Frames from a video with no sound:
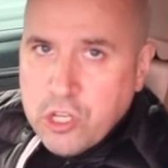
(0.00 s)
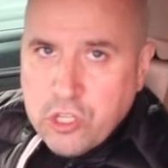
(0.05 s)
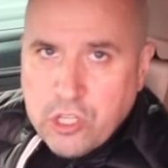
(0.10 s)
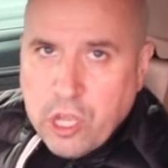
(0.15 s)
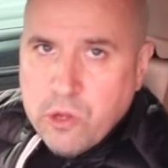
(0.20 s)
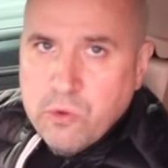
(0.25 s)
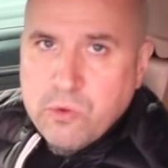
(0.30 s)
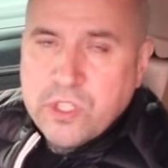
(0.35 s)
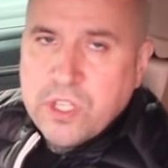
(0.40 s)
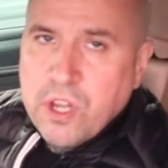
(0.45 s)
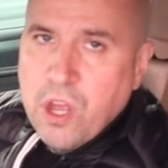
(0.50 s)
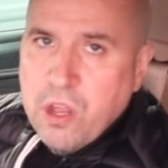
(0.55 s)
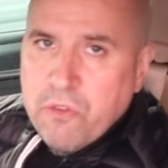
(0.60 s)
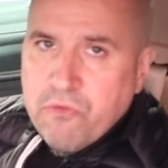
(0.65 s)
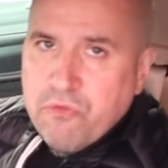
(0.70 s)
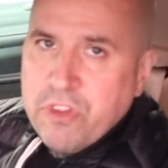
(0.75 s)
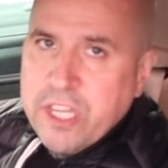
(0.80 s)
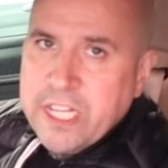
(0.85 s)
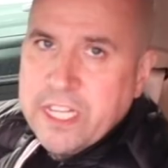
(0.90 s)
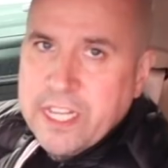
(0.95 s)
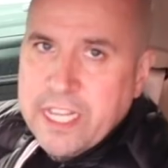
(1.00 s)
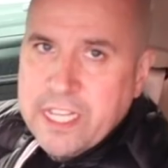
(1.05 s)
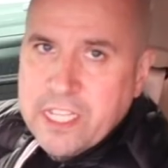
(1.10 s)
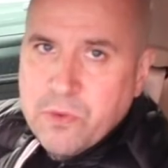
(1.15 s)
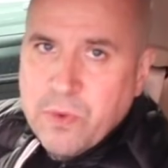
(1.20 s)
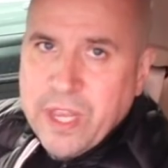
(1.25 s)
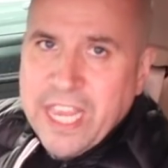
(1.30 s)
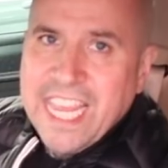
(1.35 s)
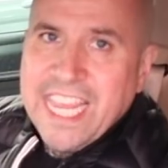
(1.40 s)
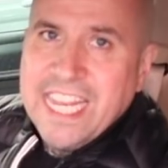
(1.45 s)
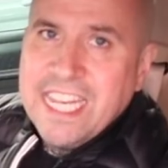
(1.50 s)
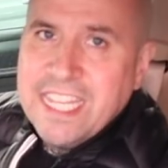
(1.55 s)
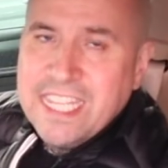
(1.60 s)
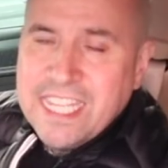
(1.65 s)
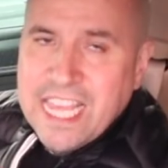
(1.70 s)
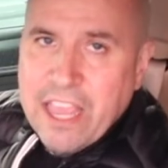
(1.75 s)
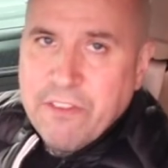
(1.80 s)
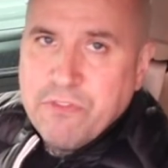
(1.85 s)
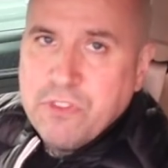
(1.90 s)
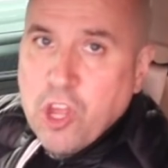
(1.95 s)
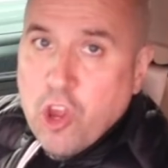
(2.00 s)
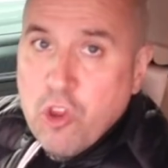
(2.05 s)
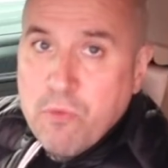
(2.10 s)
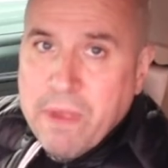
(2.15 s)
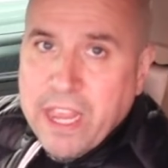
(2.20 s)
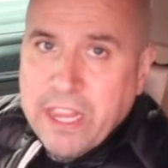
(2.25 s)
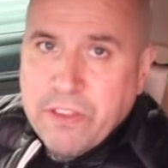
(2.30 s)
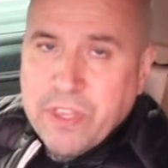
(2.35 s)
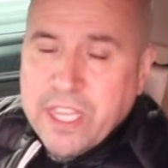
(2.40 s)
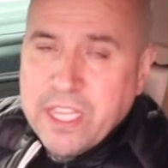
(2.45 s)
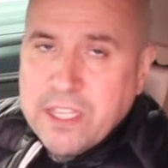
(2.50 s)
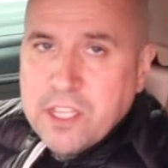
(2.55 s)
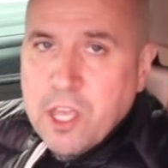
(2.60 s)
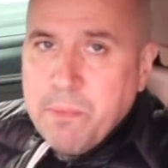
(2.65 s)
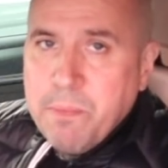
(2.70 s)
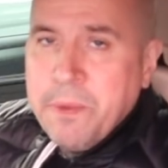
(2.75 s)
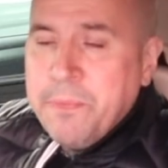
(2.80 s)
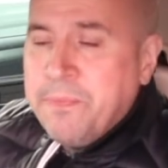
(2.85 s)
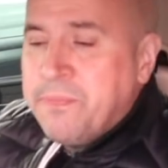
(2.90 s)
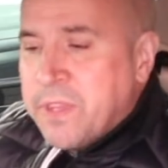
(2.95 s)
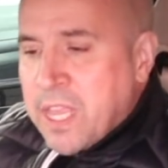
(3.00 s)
Don't start reading into it in depth, don't make things up.